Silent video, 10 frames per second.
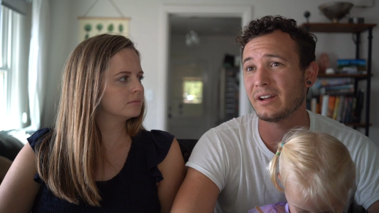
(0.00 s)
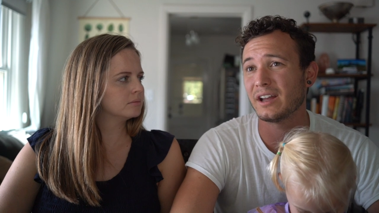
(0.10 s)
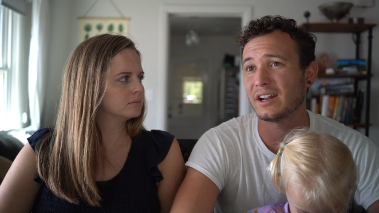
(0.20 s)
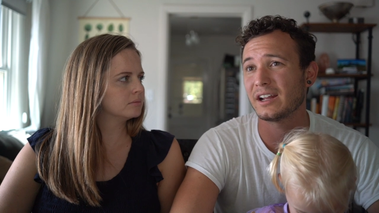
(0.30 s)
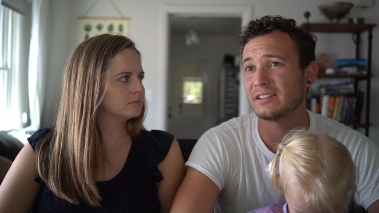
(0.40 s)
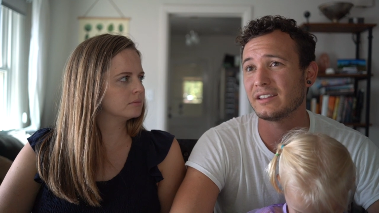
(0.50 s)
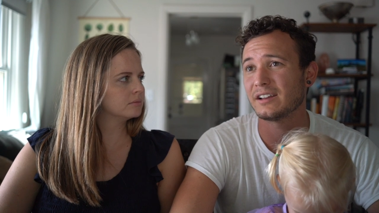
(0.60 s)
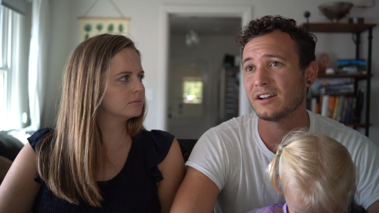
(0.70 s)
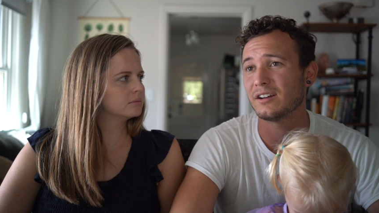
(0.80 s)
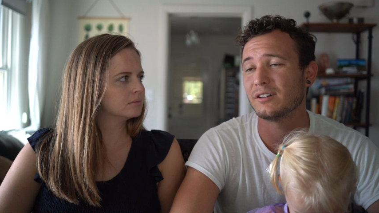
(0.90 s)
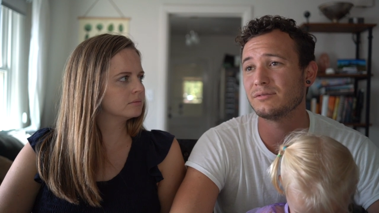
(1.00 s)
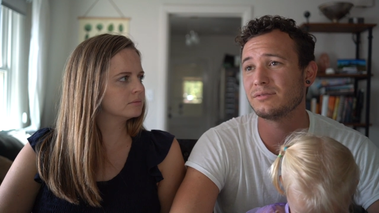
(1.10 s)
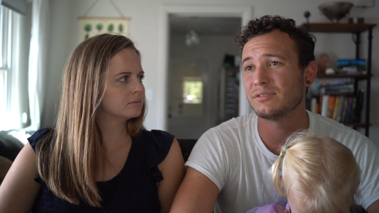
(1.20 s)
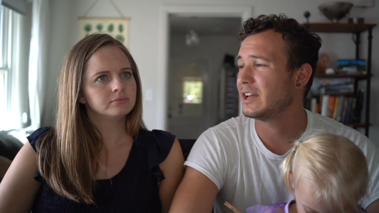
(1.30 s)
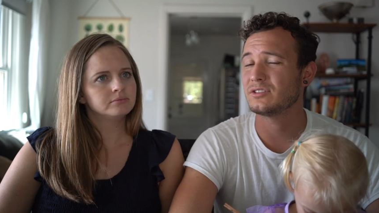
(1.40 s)
Speaker 1: of my head I can think
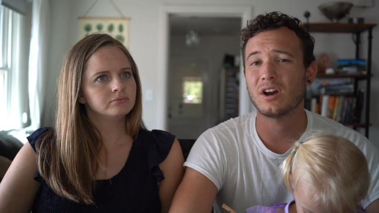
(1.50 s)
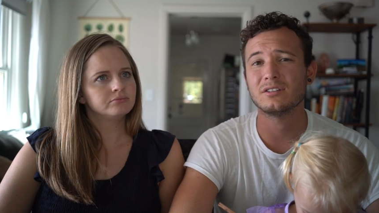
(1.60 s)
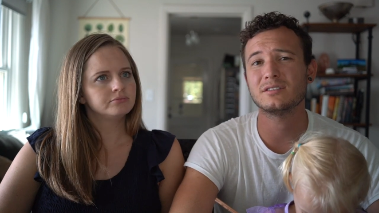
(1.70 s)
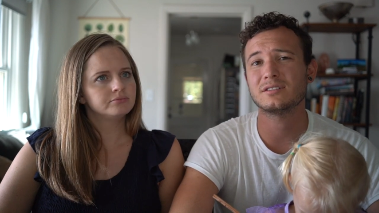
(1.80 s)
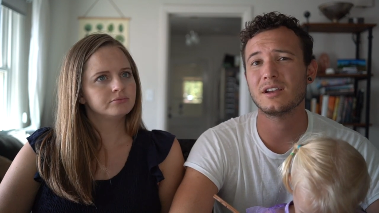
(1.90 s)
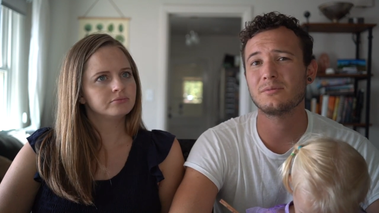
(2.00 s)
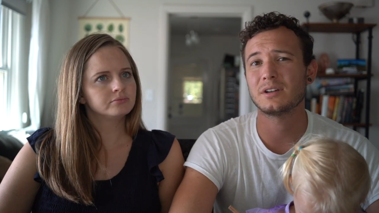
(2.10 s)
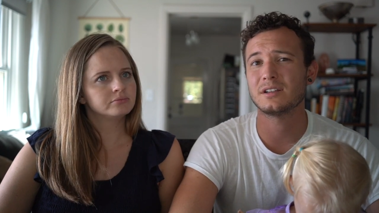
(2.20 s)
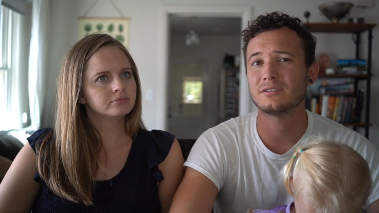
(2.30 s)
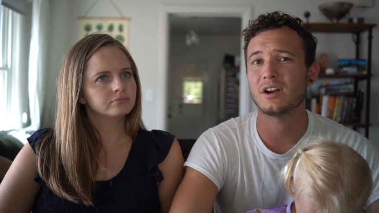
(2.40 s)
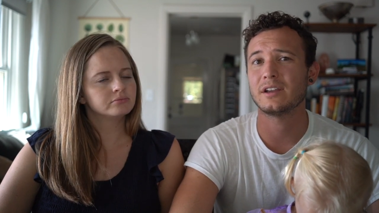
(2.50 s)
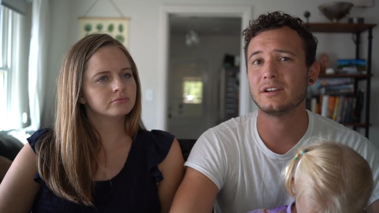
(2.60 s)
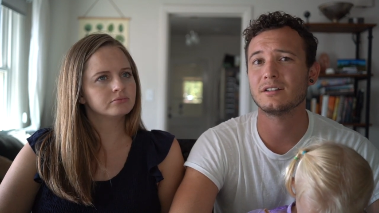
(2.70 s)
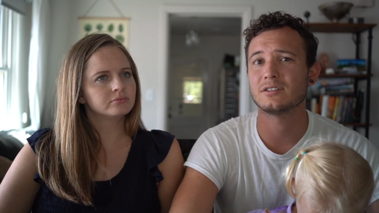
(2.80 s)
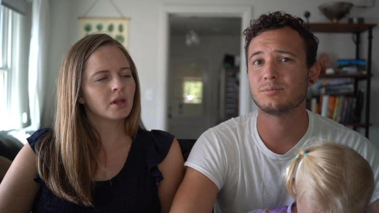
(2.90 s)
of. It's hard to say when he's not
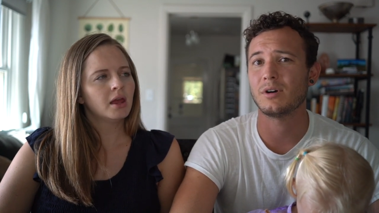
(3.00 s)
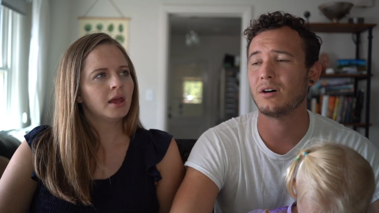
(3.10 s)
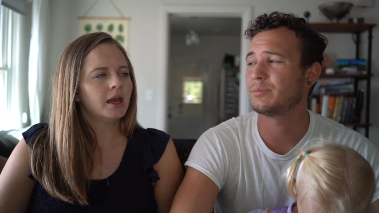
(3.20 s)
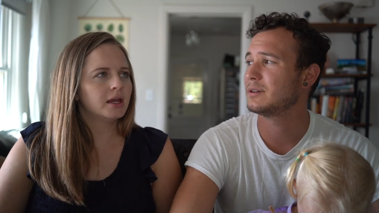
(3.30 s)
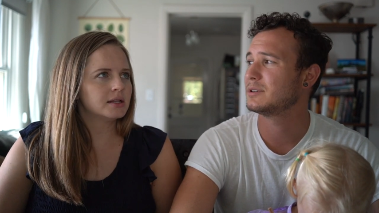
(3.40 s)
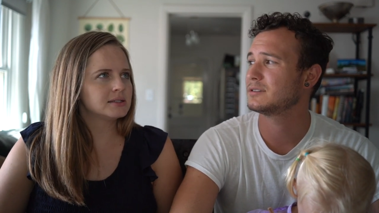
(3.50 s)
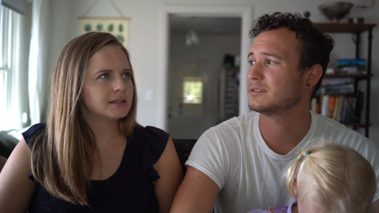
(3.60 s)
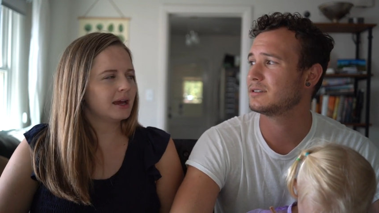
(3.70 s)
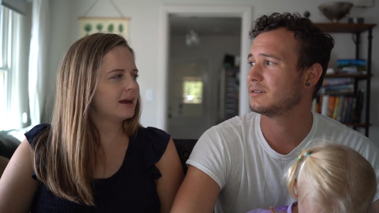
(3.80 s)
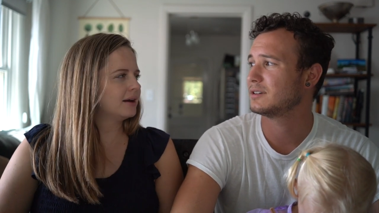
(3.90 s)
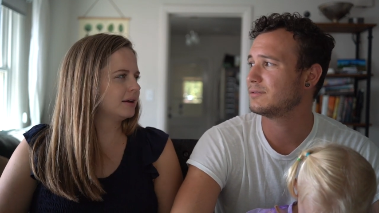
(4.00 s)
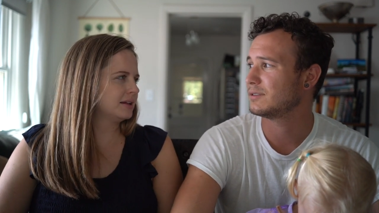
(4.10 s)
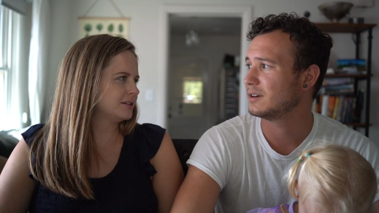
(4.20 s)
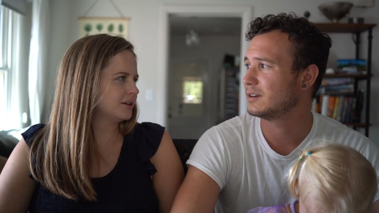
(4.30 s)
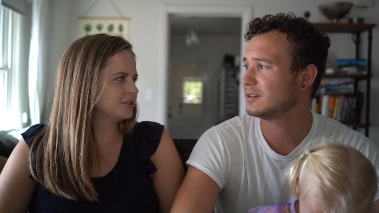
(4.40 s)
here because all babies are yeah, so
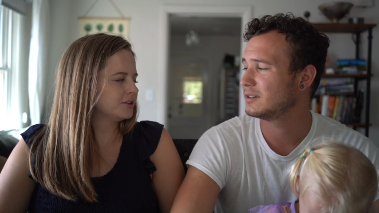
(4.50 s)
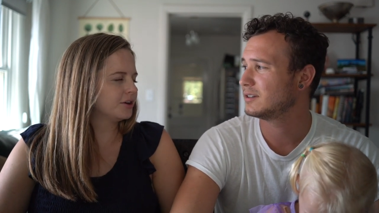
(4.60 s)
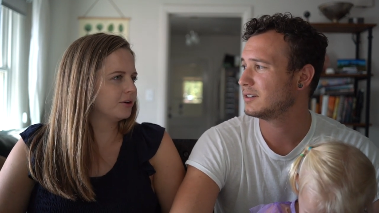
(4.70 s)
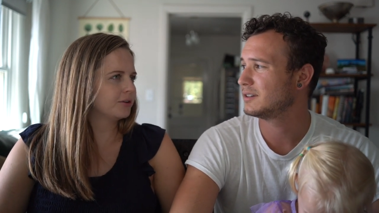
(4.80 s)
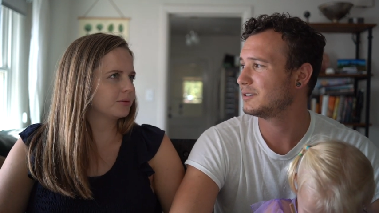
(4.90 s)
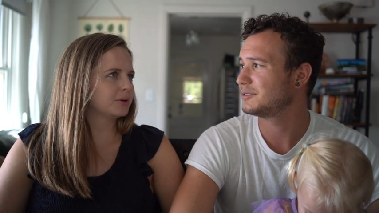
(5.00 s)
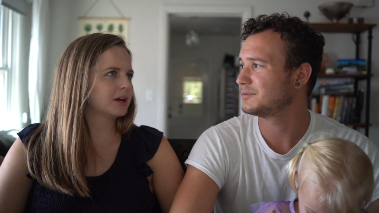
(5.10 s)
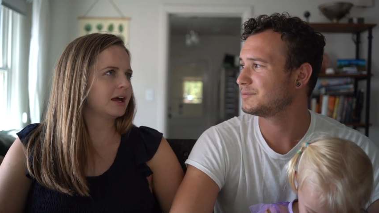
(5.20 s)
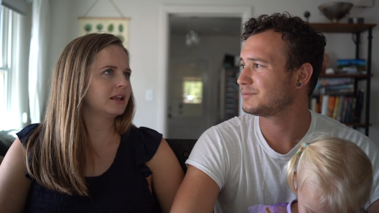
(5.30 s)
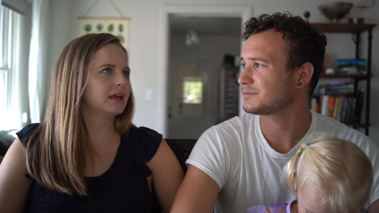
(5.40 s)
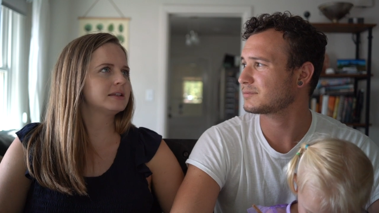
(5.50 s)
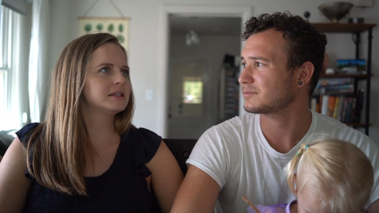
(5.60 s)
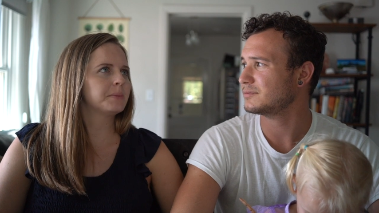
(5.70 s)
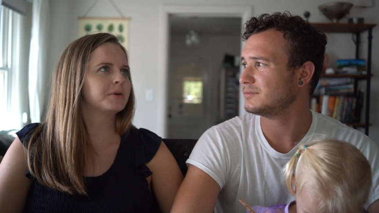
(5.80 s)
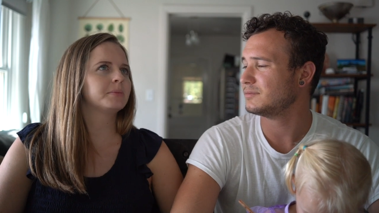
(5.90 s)
different. It's hard
Speaker 2: to know what kind of like
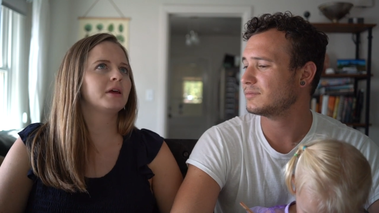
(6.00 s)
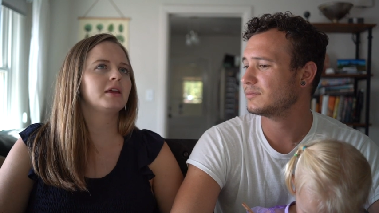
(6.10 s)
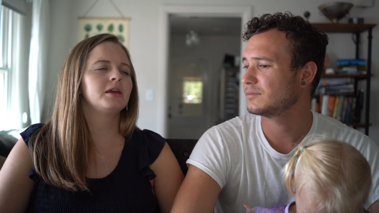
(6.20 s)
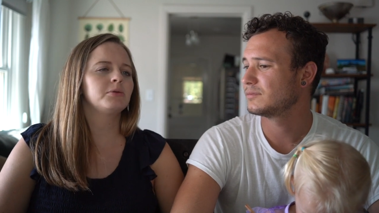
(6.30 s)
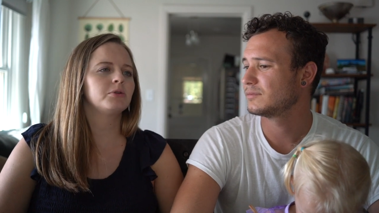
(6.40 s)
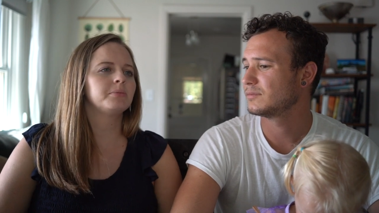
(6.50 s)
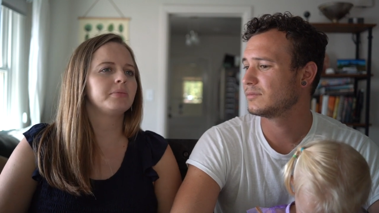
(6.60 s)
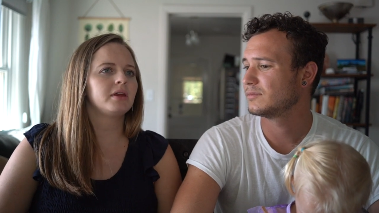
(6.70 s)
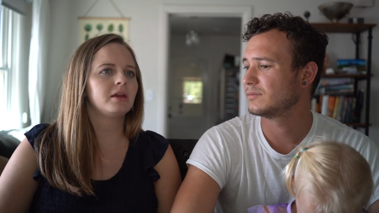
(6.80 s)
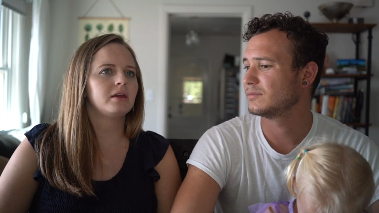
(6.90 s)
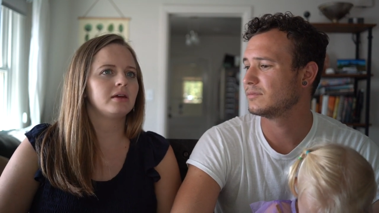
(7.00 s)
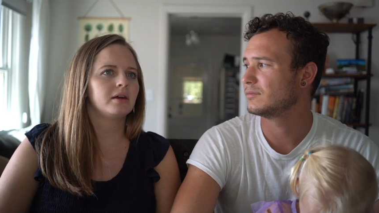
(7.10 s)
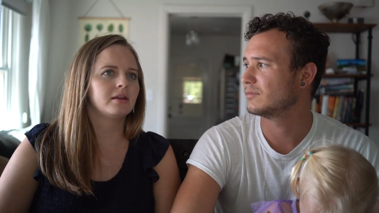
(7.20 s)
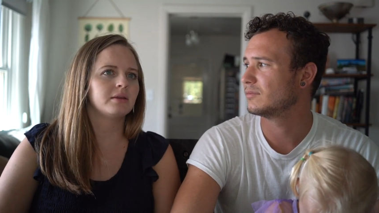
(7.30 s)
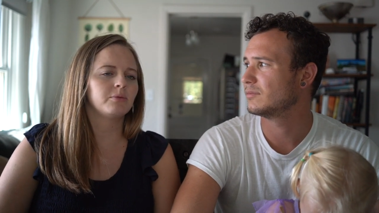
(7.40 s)
temperament he will be
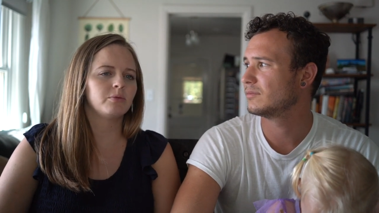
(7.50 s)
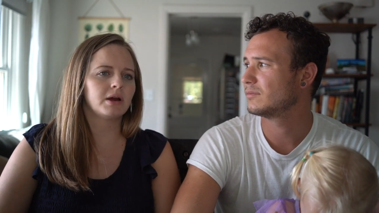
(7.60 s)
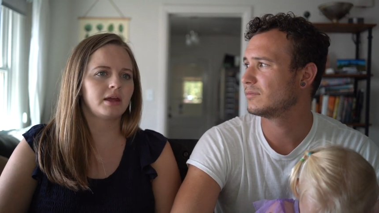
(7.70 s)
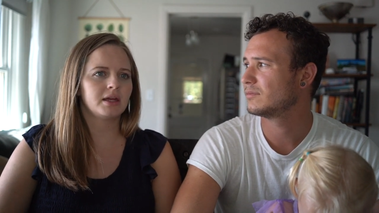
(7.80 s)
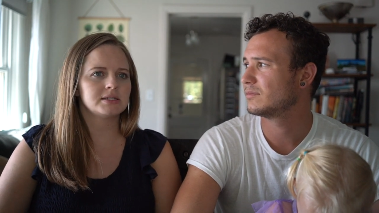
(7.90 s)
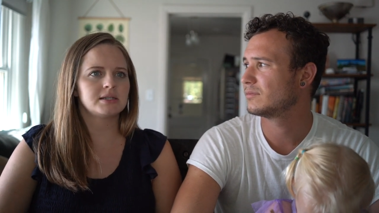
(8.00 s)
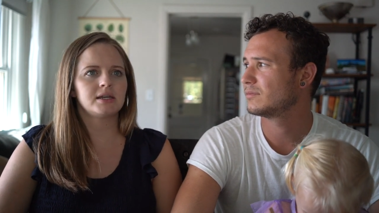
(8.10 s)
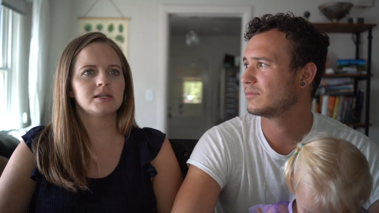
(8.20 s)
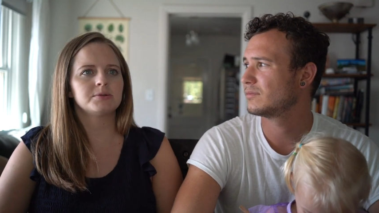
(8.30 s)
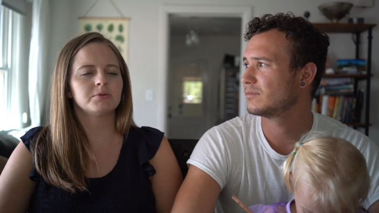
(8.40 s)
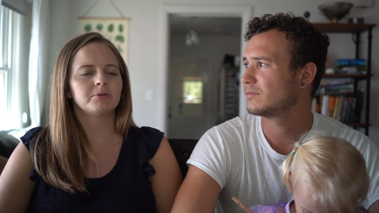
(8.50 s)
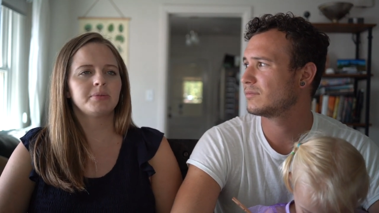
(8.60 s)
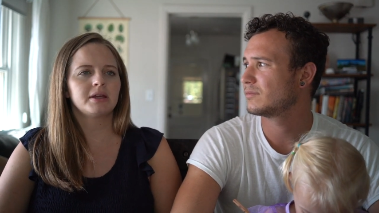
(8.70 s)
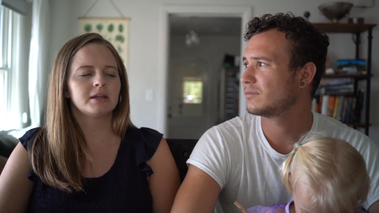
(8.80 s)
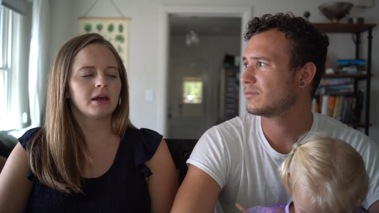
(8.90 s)
mm-hmm. and what his needs will
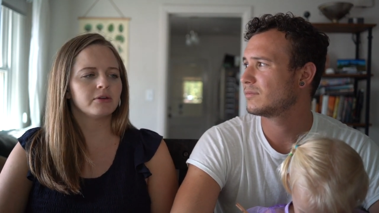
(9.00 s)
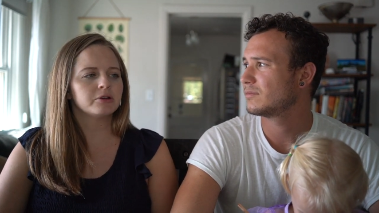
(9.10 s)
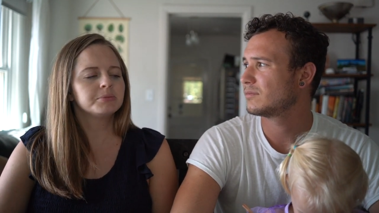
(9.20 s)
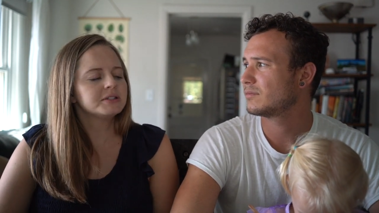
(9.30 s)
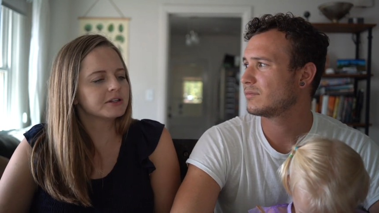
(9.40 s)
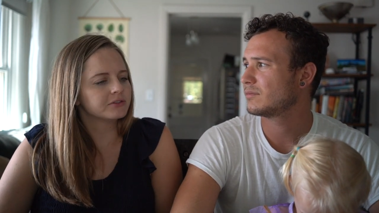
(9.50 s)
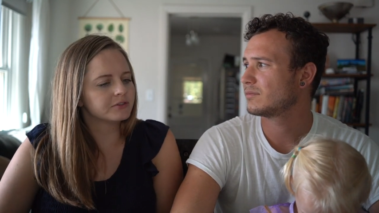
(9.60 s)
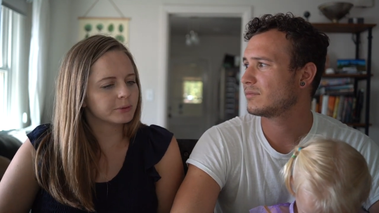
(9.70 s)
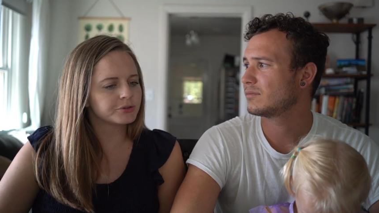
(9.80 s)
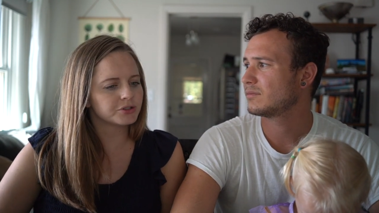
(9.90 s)
be and how they'll be different from